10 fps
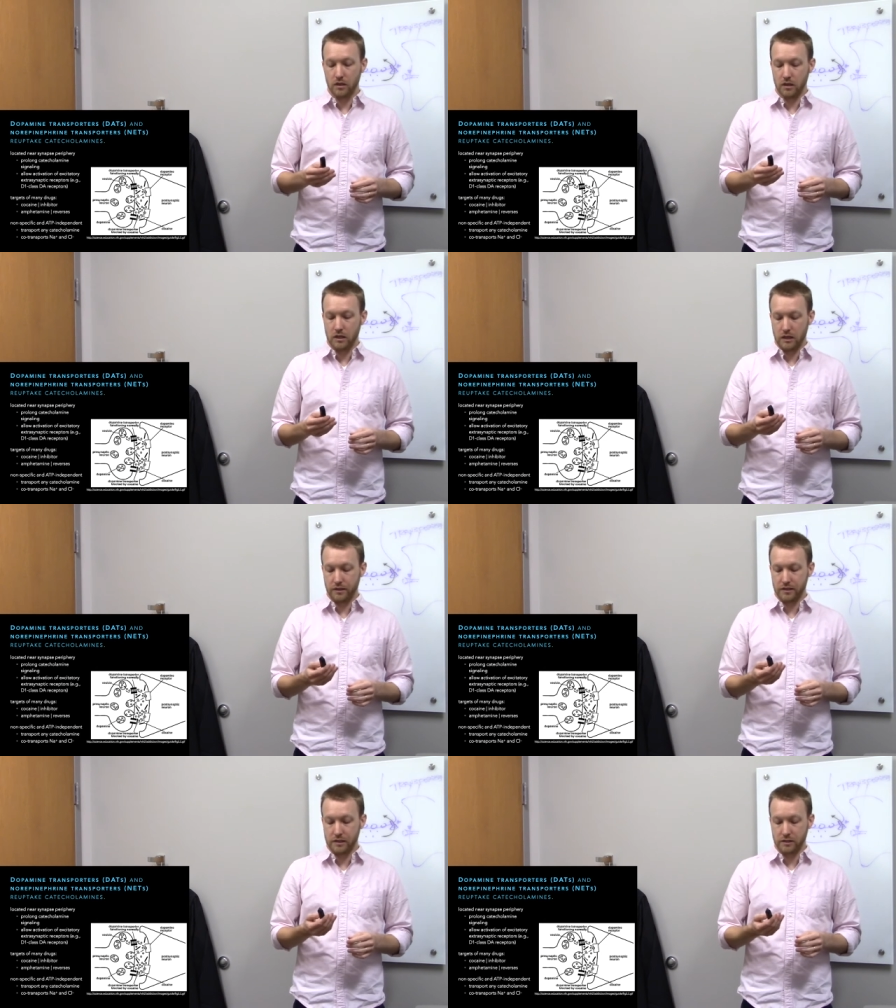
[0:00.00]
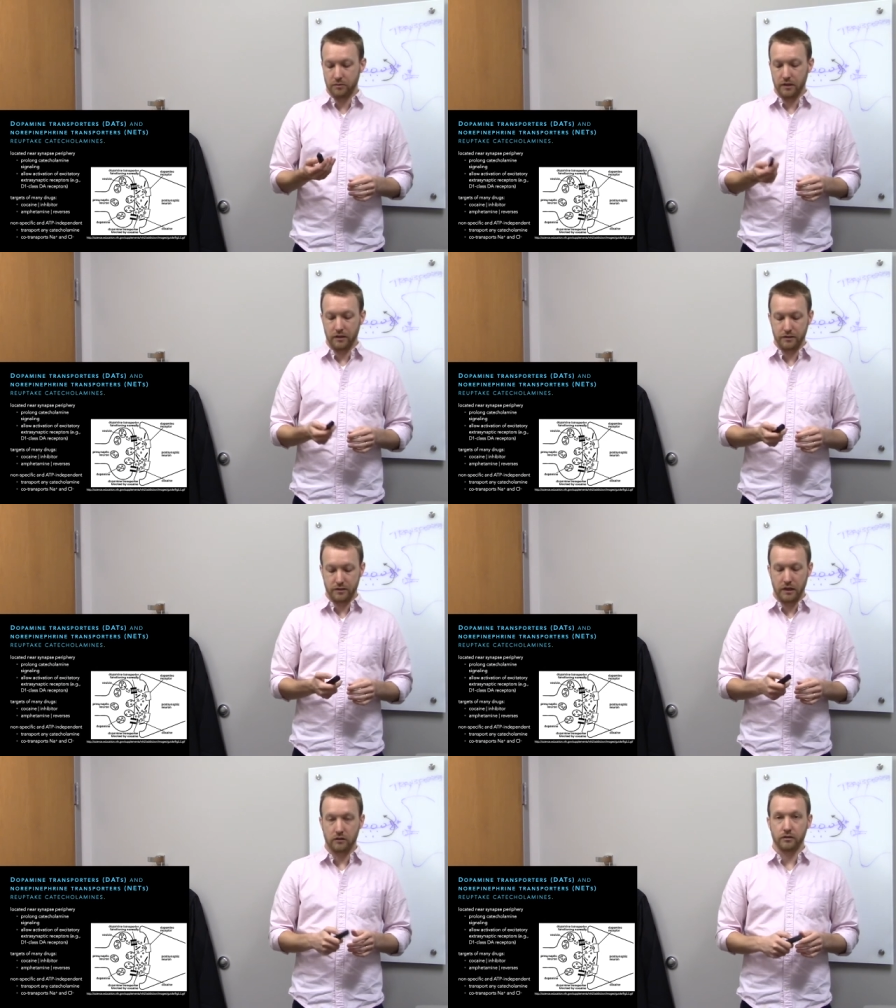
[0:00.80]
Uh, this explains
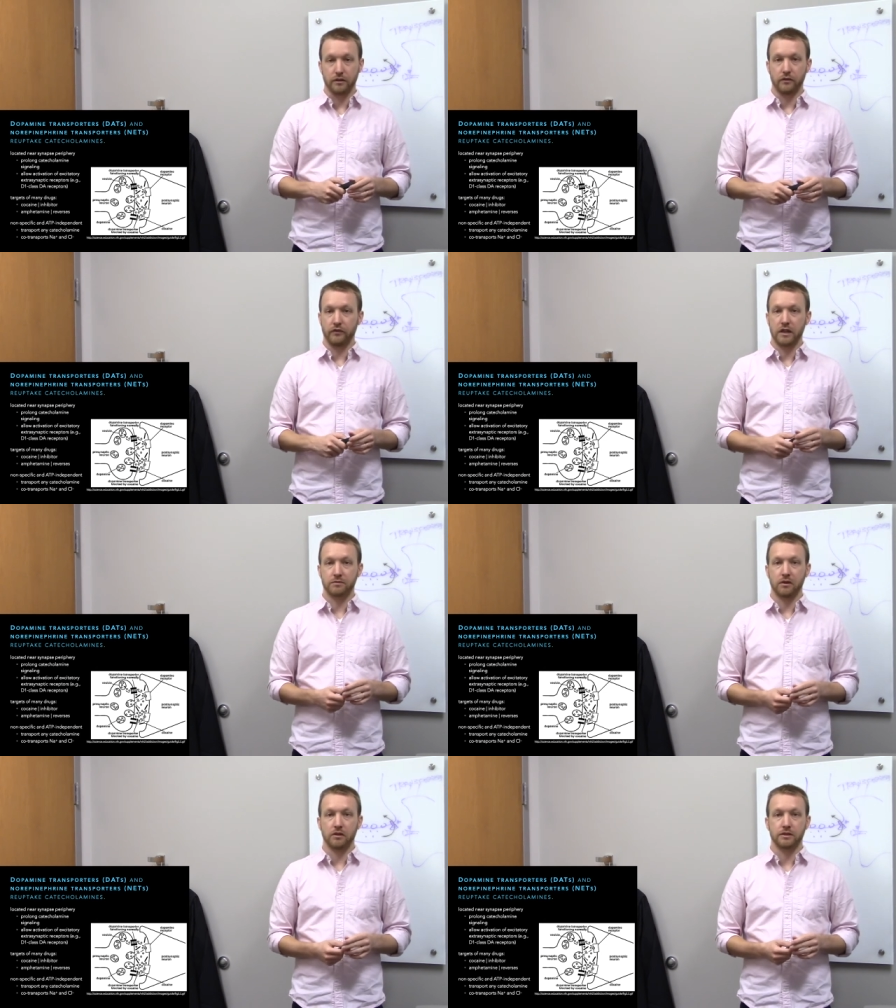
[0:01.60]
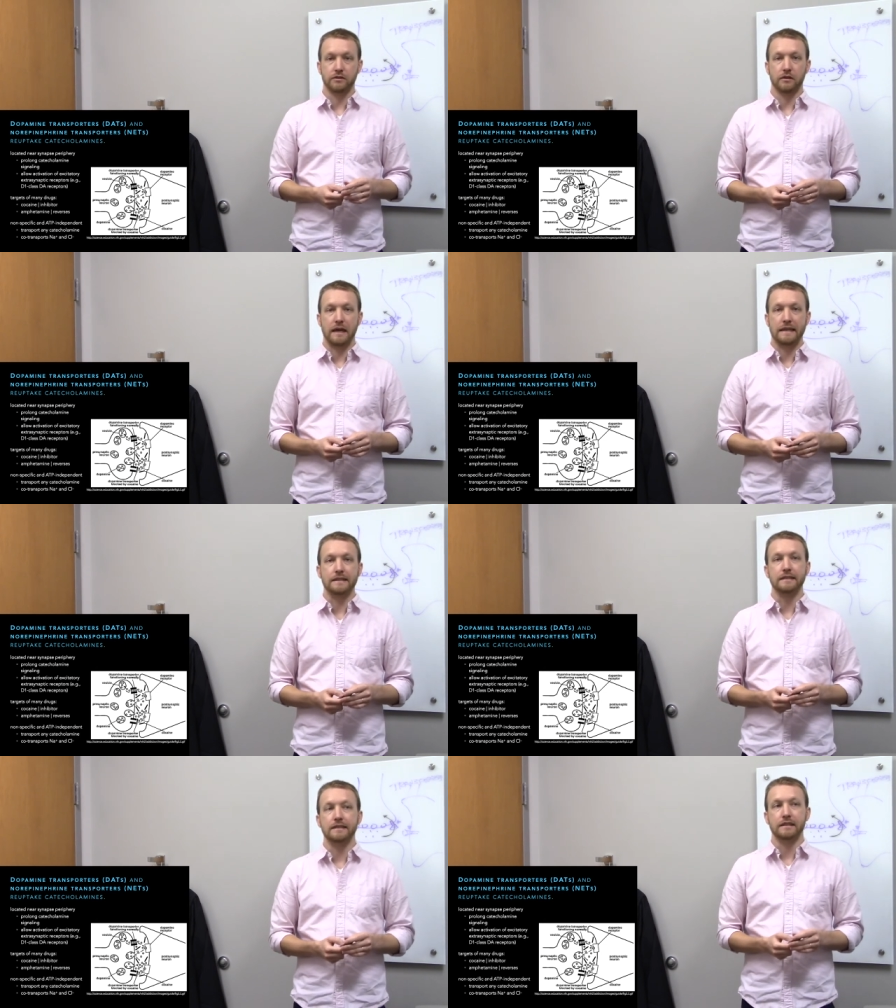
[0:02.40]
not only their effects, but also their highly
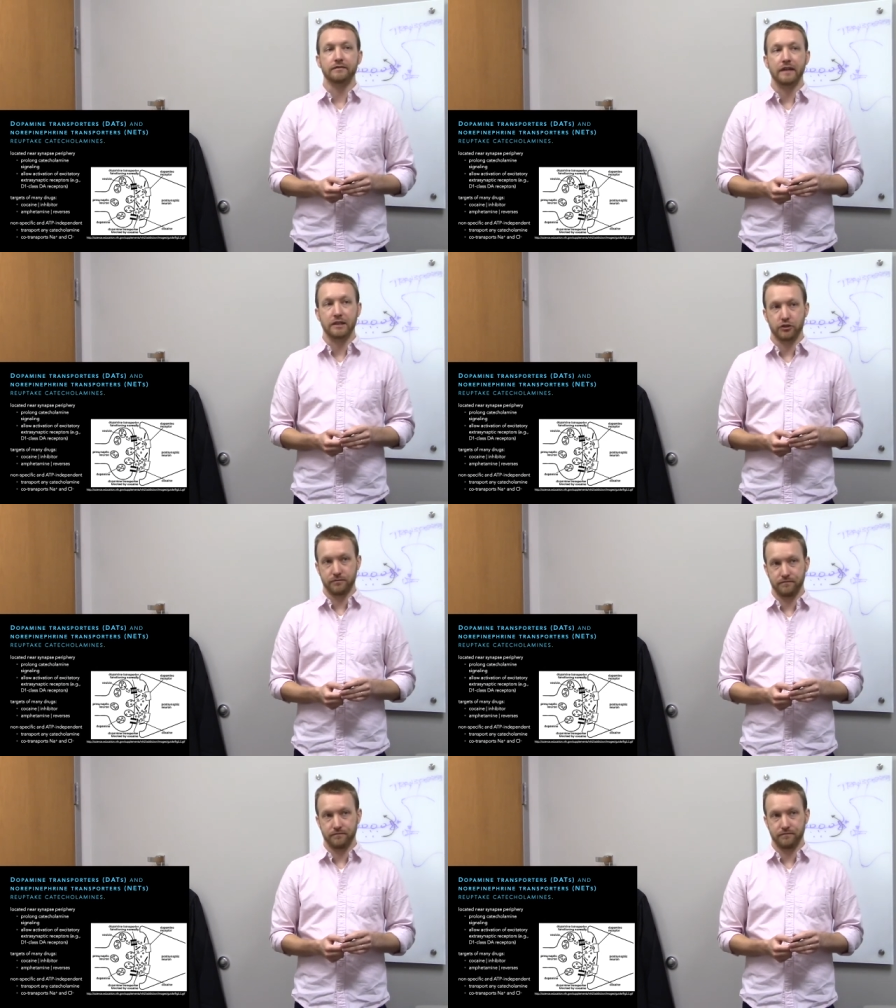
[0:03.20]
addictive nature.